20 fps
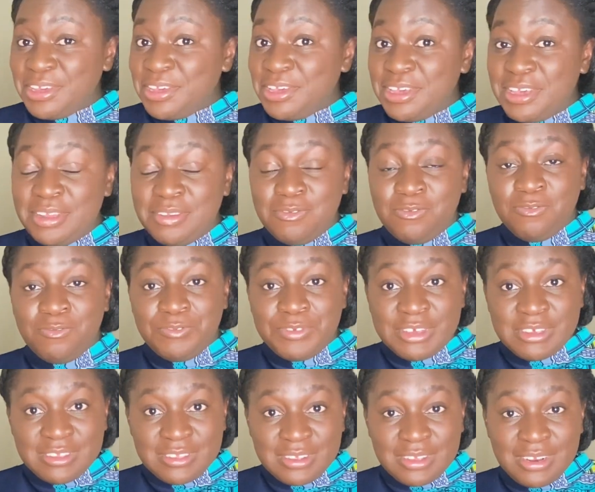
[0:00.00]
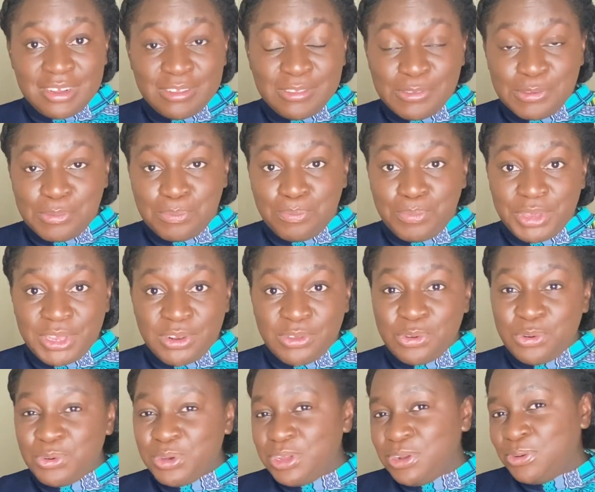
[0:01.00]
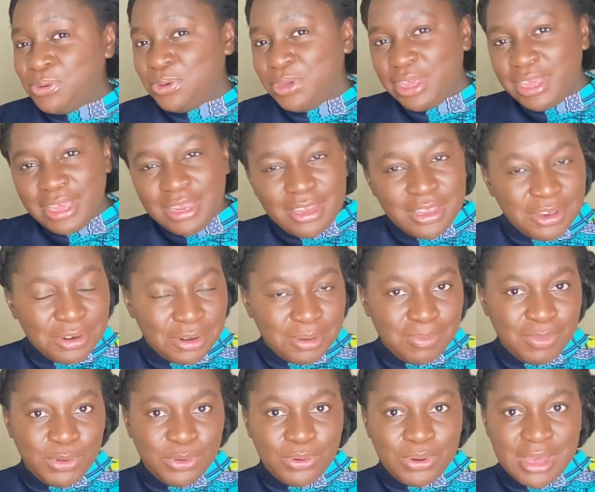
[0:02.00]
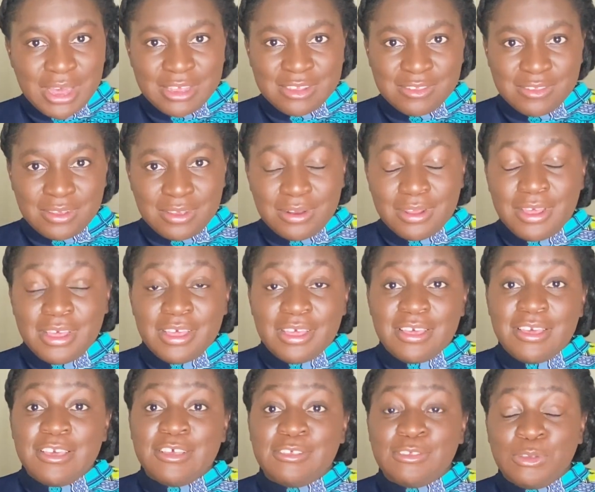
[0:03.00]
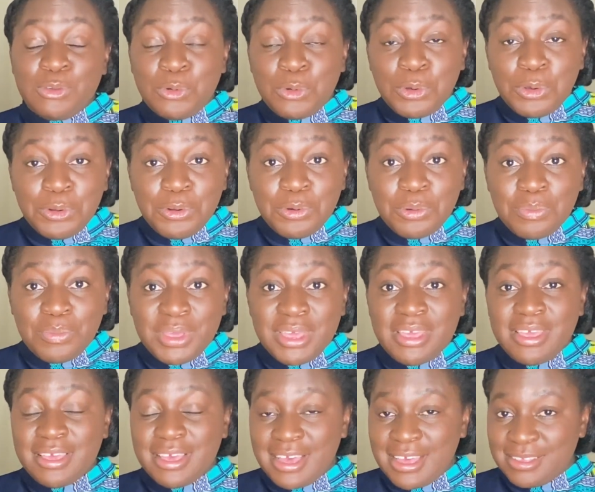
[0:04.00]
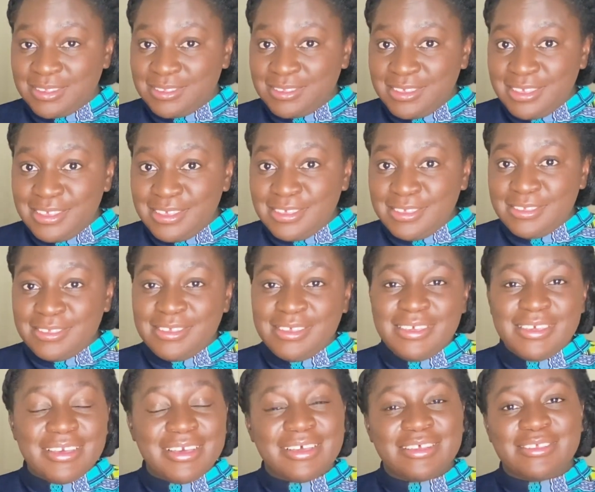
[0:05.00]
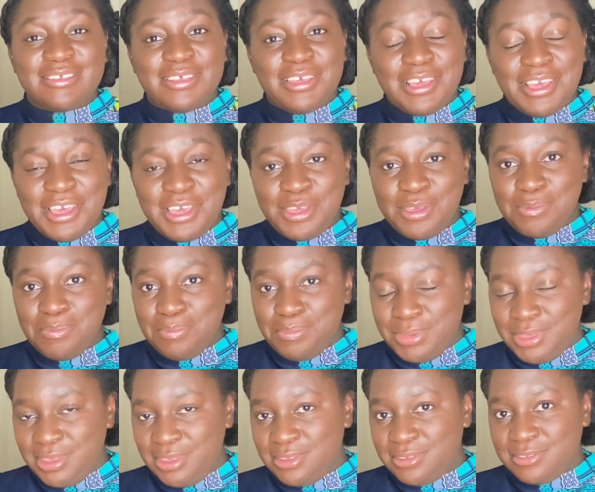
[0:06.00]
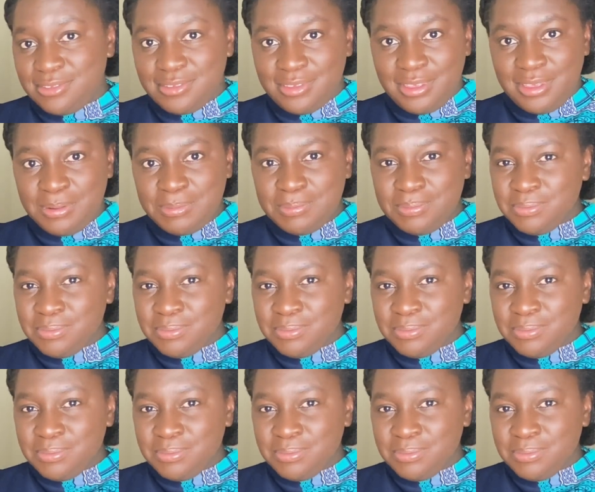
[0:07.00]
investing into Bitcoin or any crypto asset is going to be as easy as ABC.